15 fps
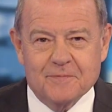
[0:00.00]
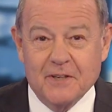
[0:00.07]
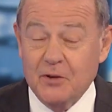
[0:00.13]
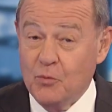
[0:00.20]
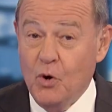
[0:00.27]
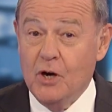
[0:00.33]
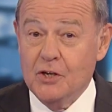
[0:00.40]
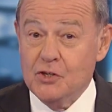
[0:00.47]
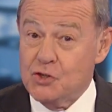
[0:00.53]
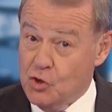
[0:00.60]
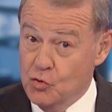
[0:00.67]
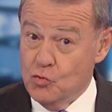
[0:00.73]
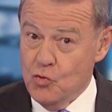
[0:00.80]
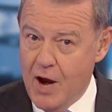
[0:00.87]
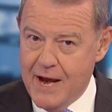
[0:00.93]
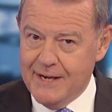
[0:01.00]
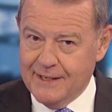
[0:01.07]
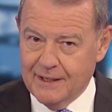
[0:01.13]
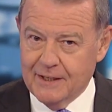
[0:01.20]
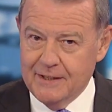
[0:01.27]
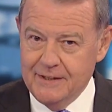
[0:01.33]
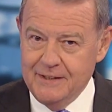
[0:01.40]
It was,
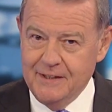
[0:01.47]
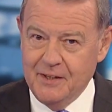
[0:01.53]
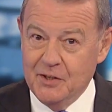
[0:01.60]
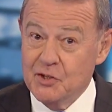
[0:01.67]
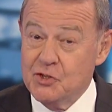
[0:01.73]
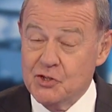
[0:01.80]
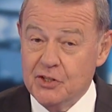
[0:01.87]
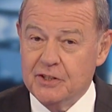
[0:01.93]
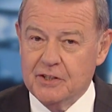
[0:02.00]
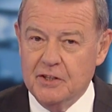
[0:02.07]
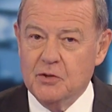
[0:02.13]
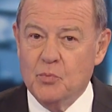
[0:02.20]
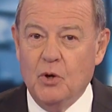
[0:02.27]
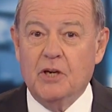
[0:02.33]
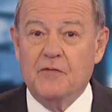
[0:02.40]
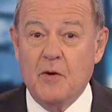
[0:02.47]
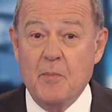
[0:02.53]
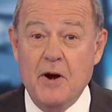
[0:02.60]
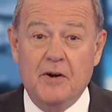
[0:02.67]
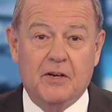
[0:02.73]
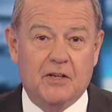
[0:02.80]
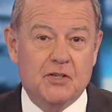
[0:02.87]
rightly, considered one of
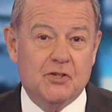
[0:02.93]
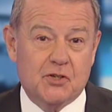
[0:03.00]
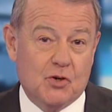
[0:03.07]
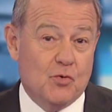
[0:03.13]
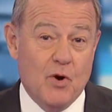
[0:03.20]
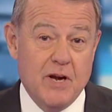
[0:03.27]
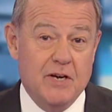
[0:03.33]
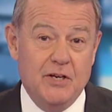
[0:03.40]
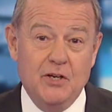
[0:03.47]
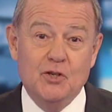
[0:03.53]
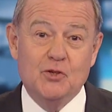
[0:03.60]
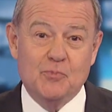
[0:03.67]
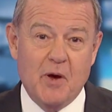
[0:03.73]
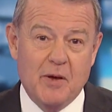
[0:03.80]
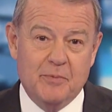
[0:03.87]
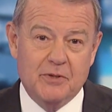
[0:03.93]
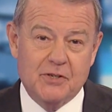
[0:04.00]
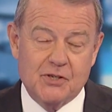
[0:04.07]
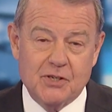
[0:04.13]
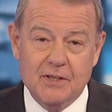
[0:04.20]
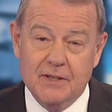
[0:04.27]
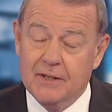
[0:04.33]
America's great
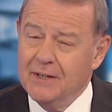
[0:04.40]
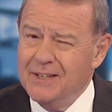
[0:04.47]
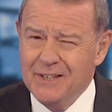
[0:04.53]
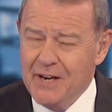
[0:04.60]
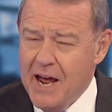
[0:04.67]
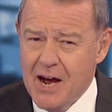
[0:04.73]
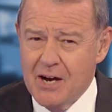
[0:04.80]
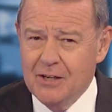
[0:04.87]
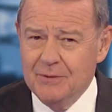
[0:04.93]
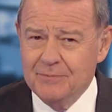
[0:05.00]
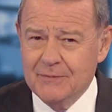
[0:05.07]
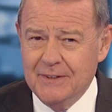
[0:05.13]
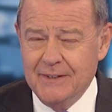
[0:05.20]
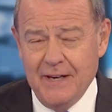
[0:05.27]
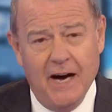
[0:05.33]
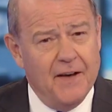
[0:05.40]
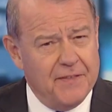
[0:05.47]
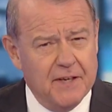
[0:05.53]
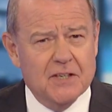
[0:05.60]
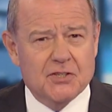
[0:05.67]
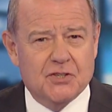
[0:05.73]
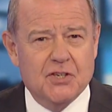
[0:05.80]
newspapers. Now, I think it's